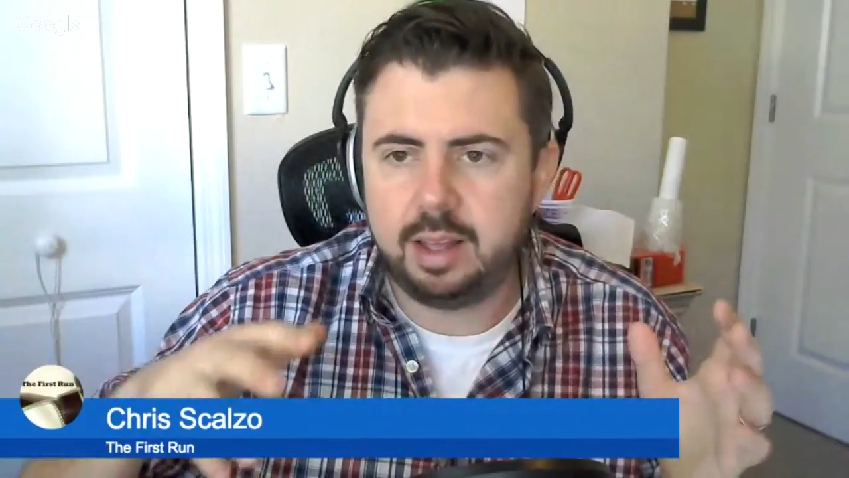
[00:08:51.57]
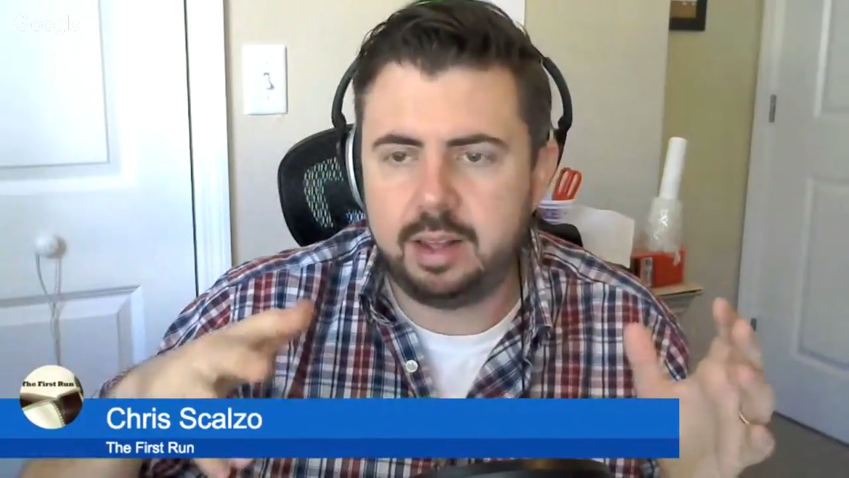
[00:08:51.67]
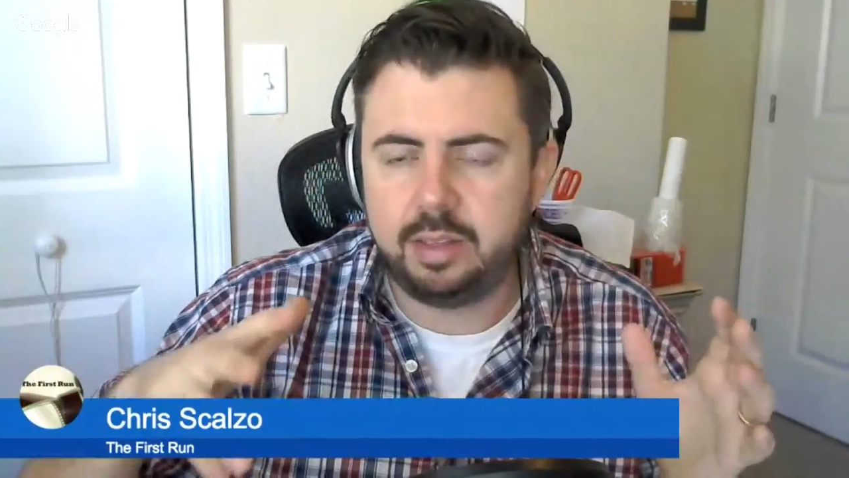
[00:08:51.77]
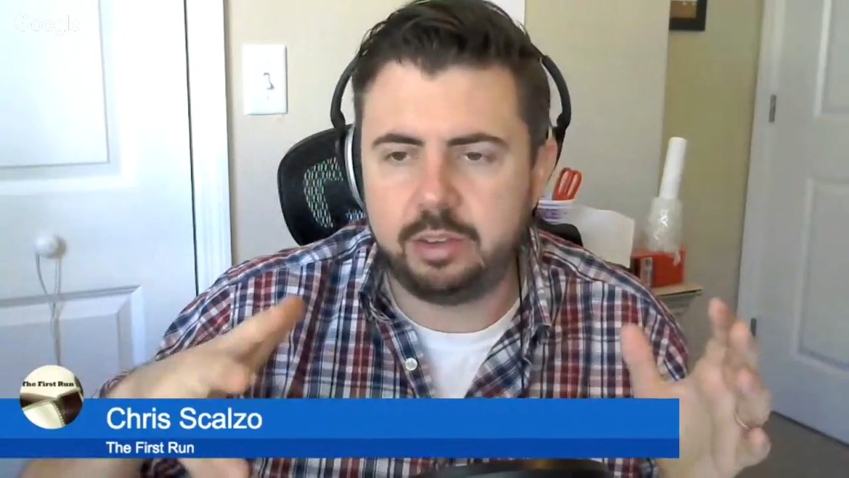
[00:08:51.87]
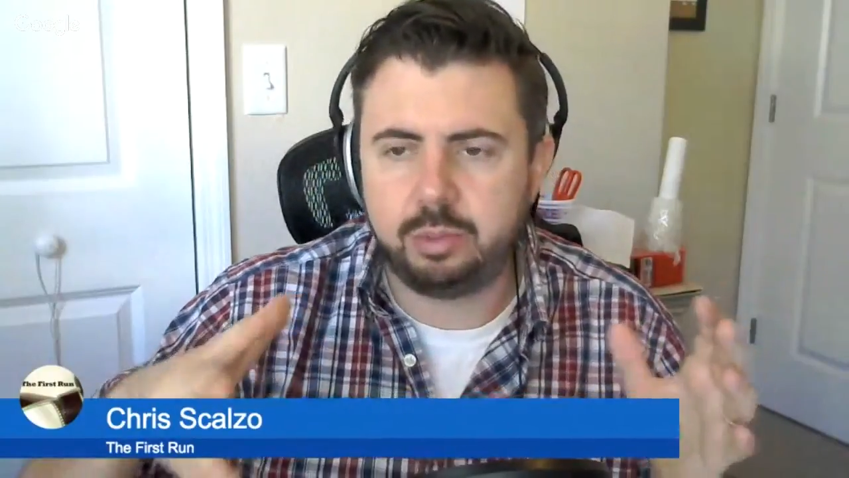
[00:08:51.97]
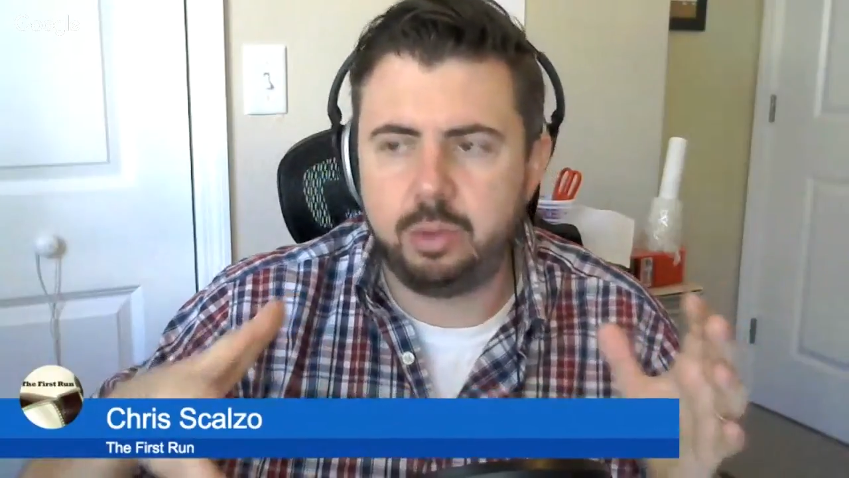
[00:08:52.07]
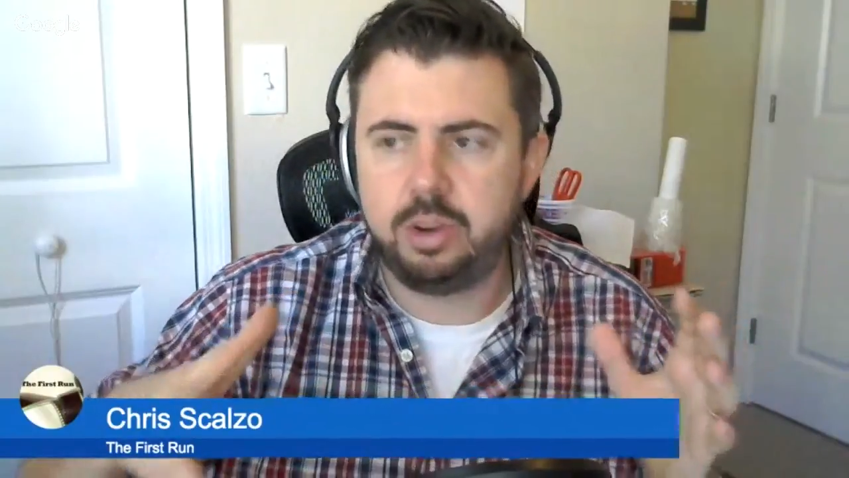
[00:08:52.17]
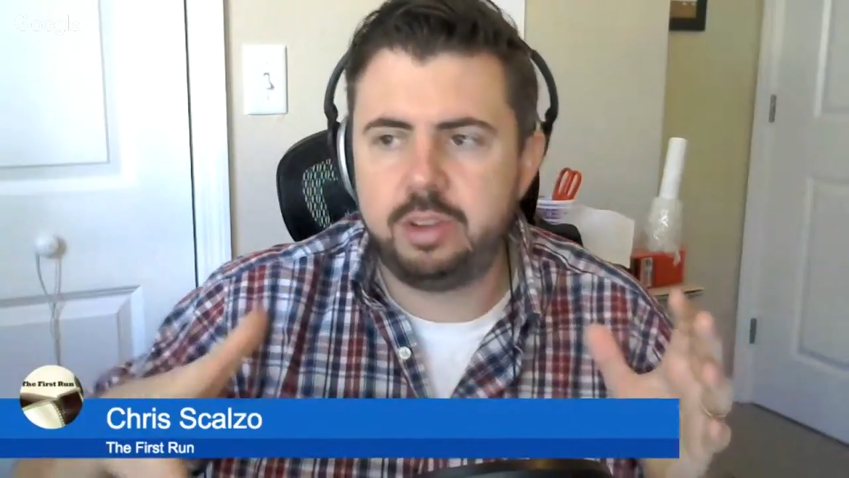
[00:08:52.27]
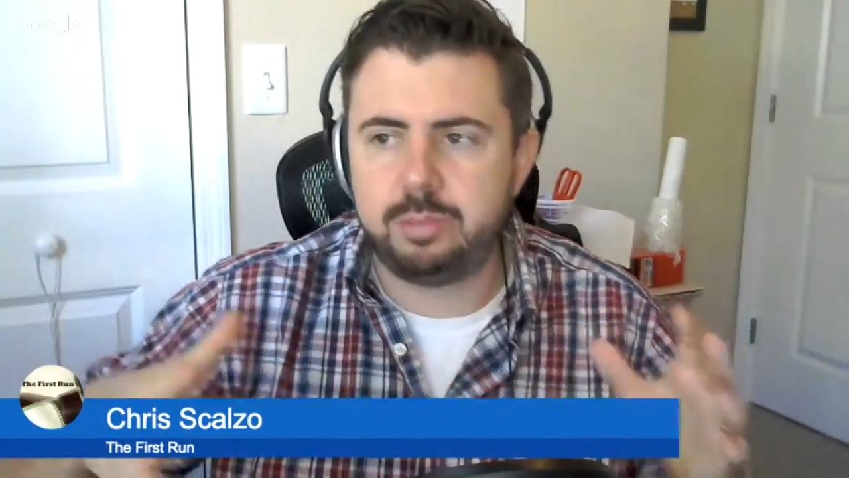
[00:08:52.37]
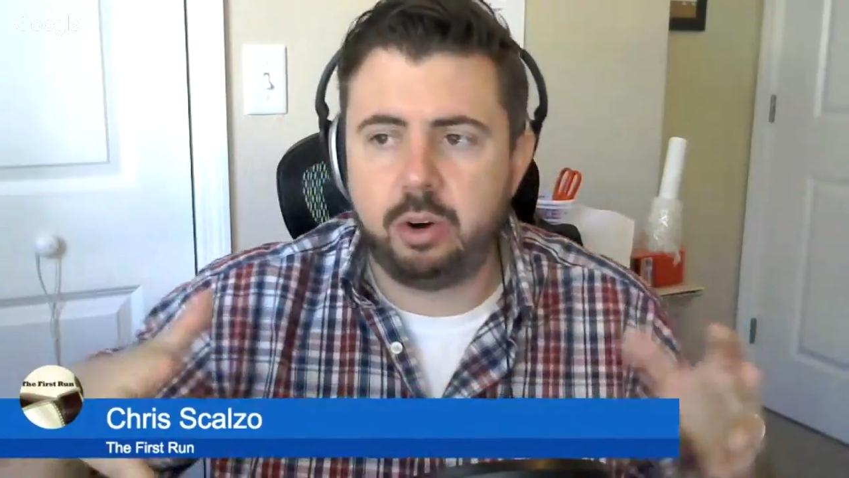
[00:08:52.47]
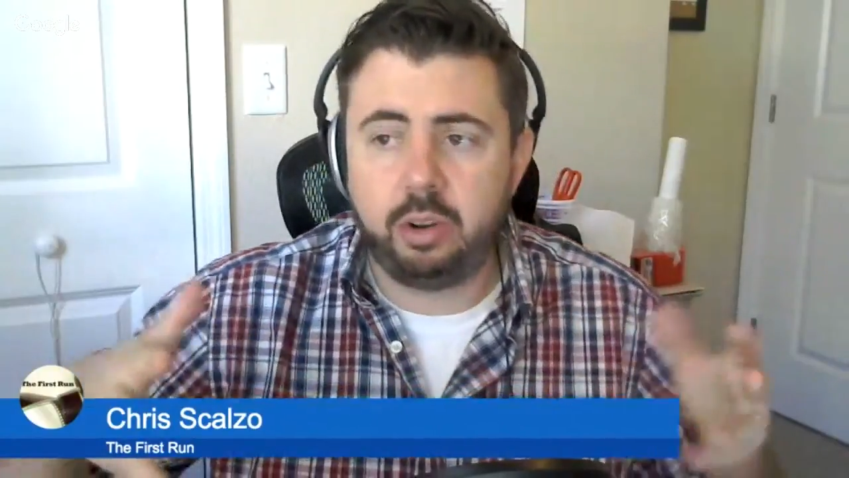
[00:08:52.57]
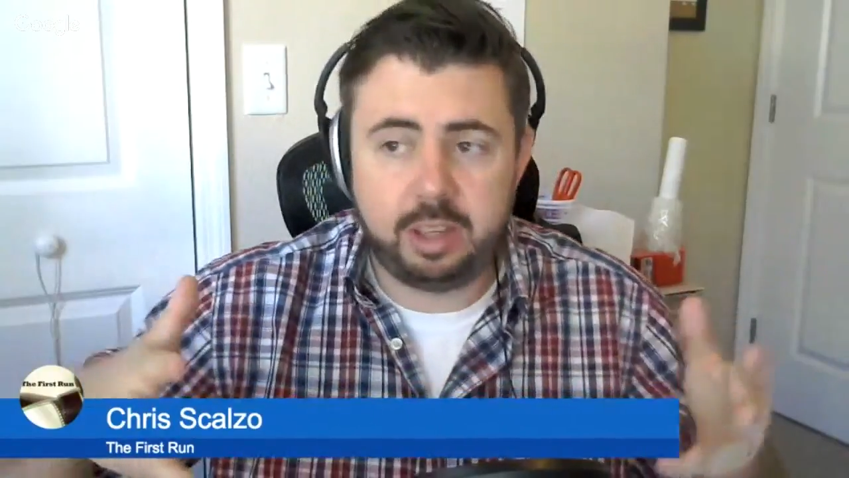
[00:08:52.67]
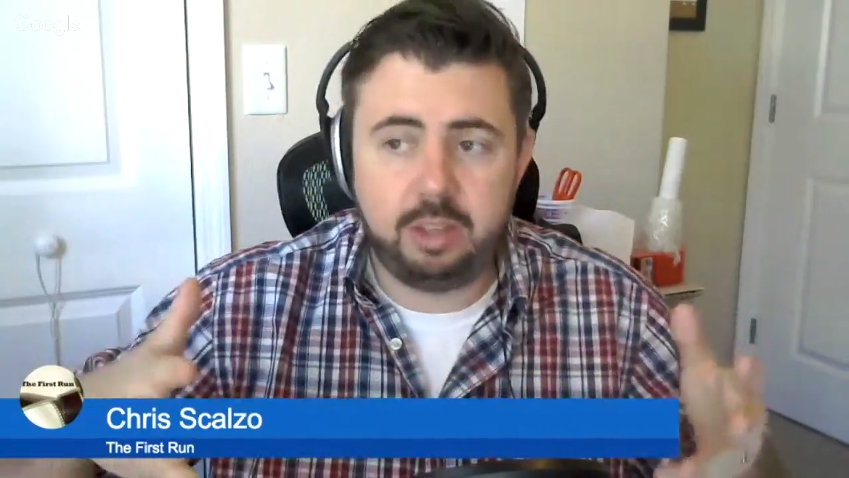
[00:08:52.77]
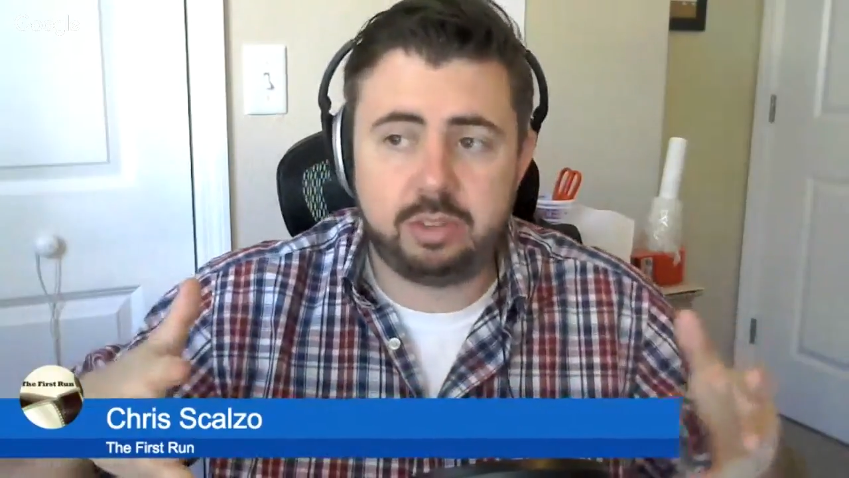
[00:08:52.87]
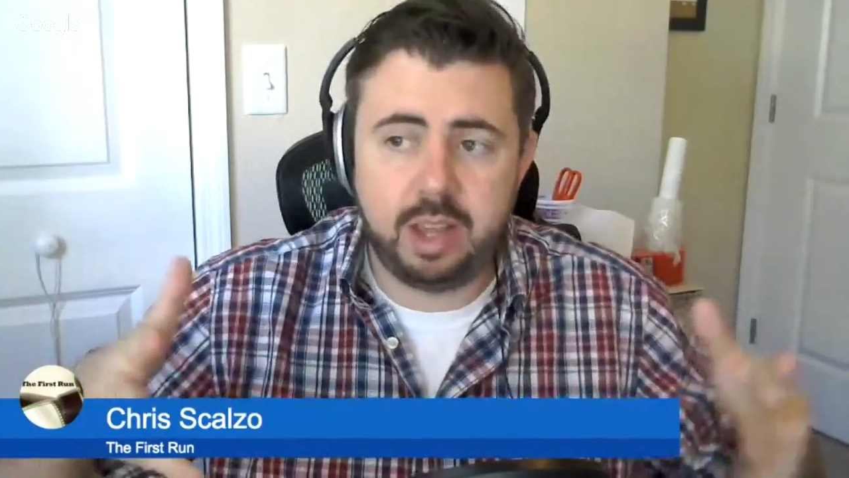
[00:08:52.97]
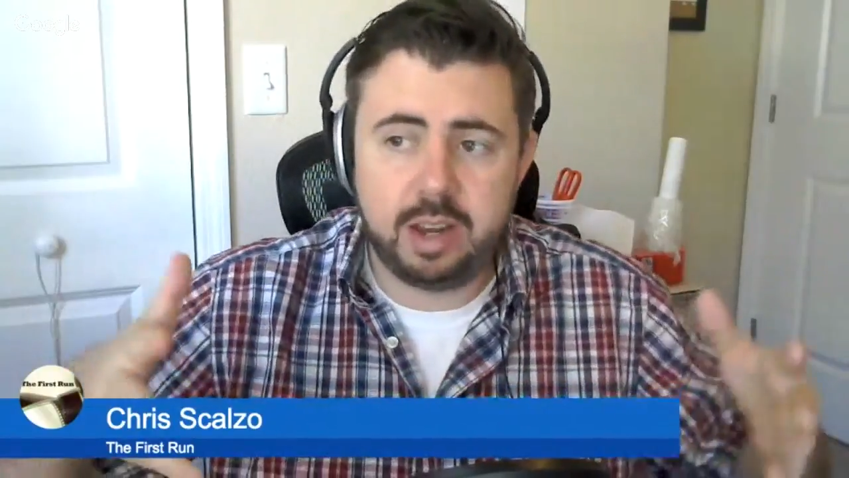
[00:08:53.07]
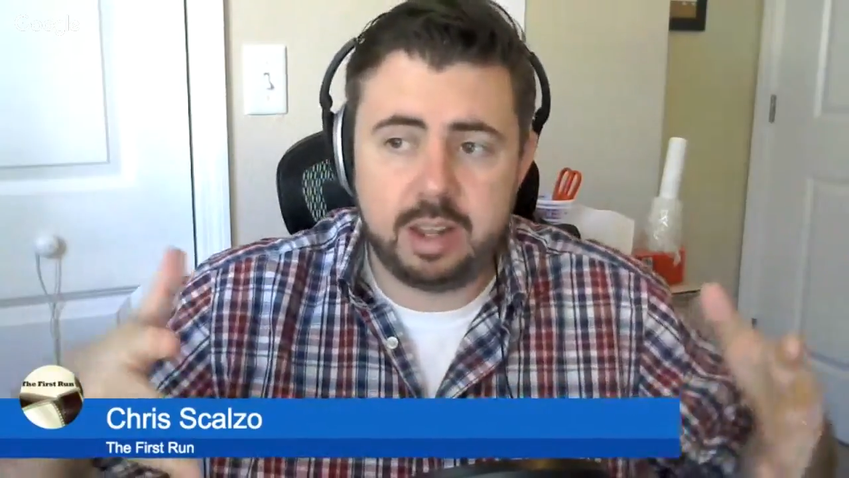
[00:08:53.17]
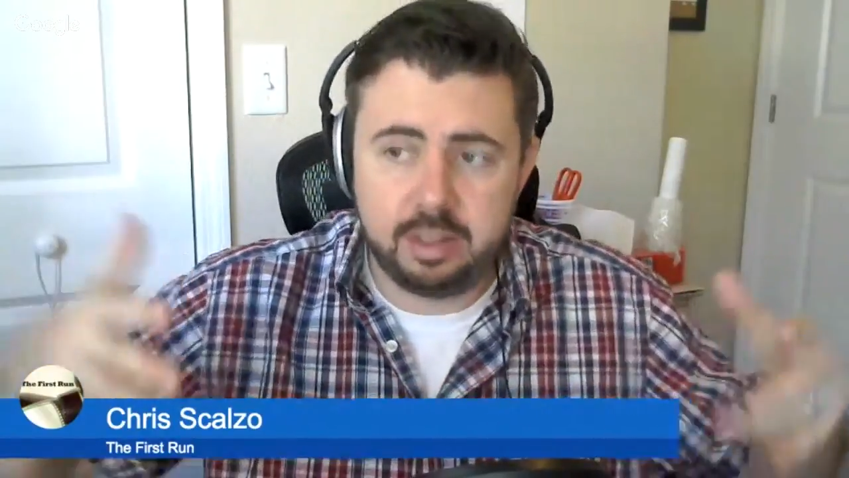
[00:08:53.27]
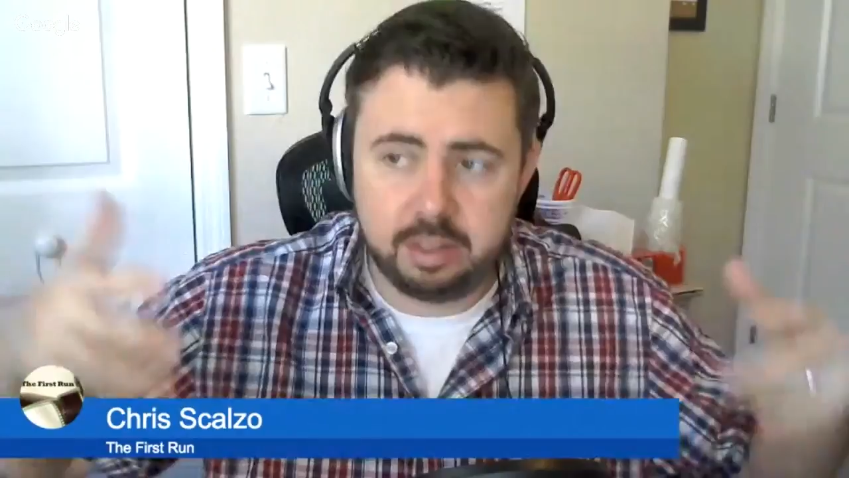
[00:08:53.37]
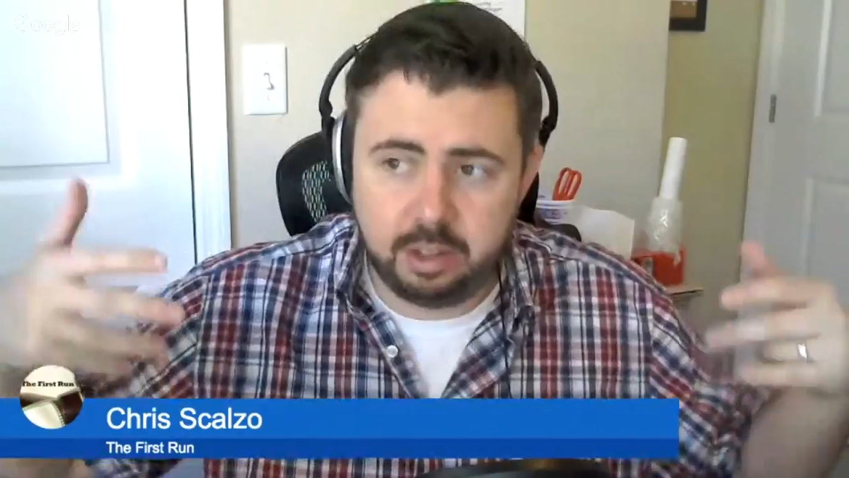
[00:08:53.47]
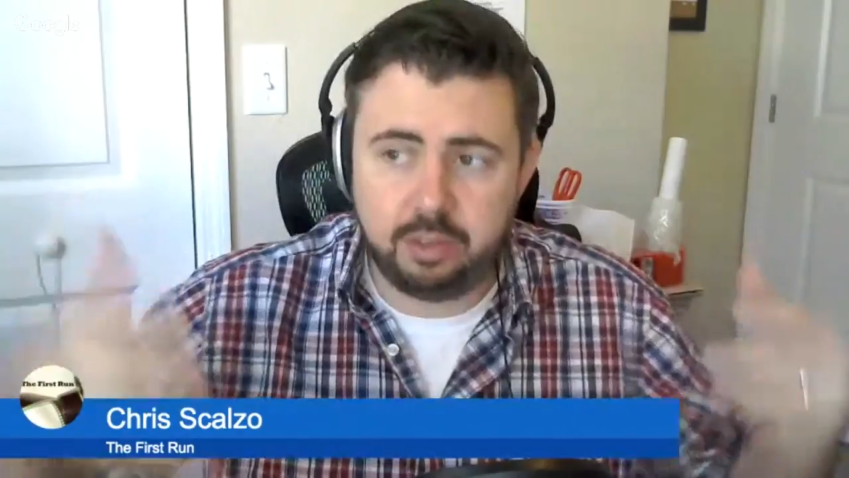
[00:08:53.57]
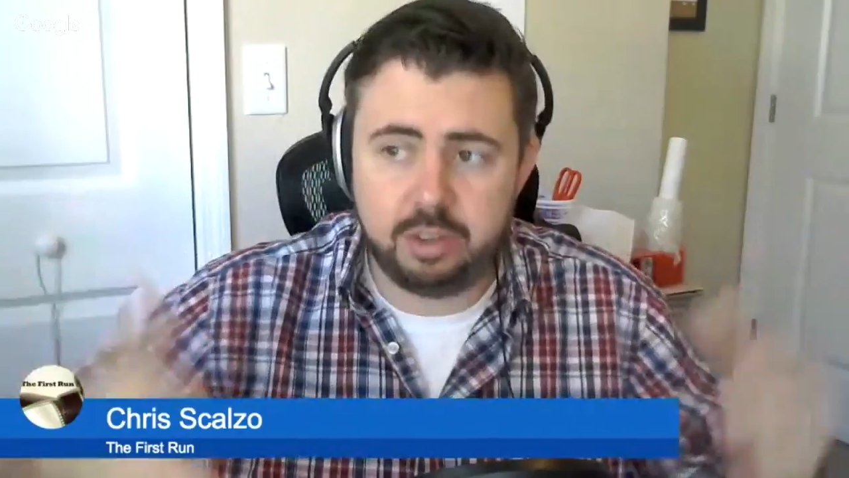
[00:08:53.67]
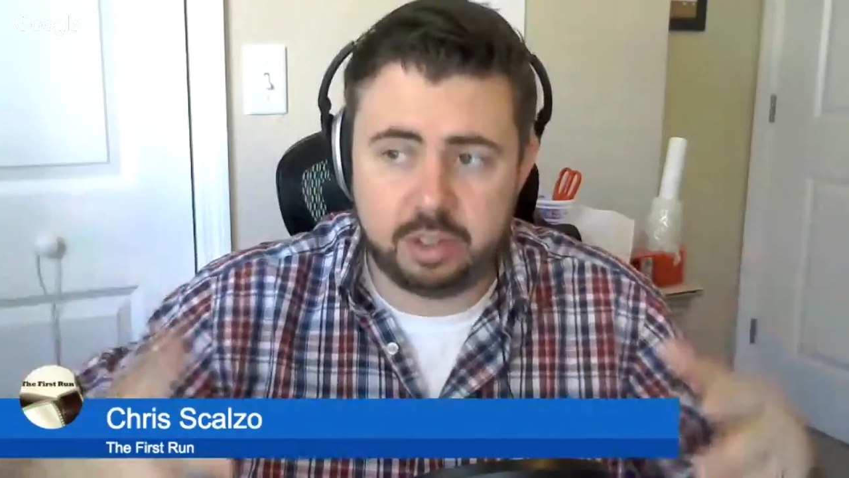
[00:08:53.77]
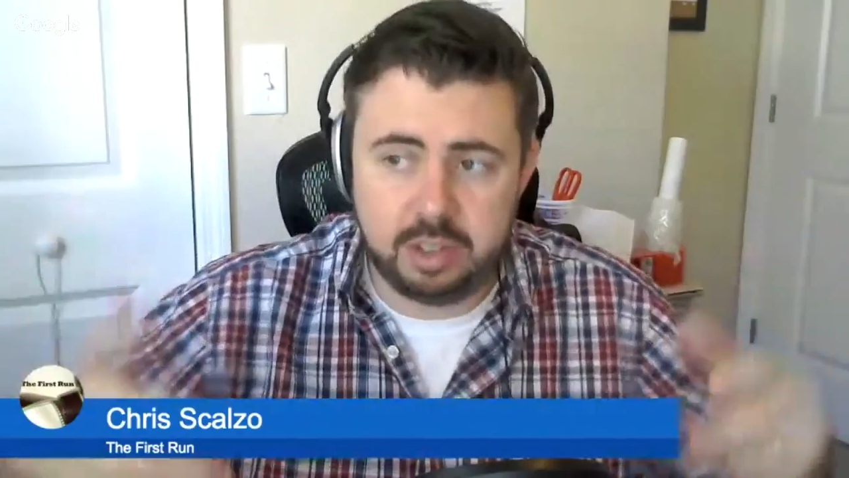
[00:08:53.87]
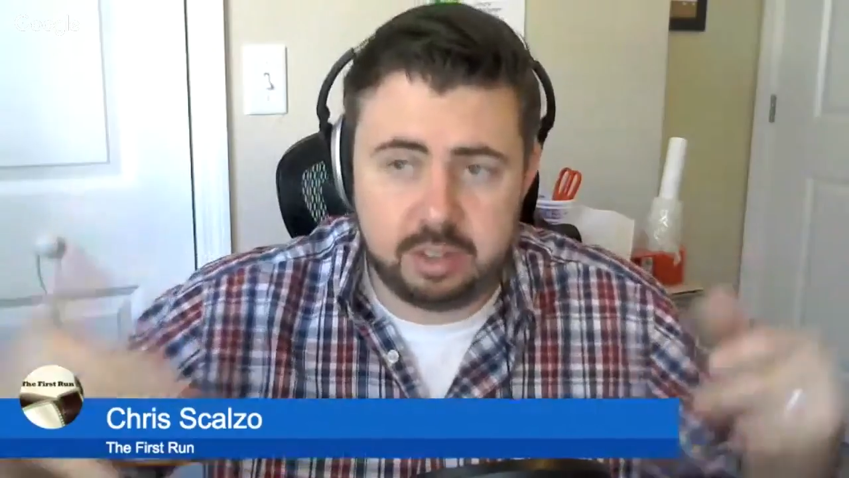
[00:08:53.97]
This one is more like you said. He delivers.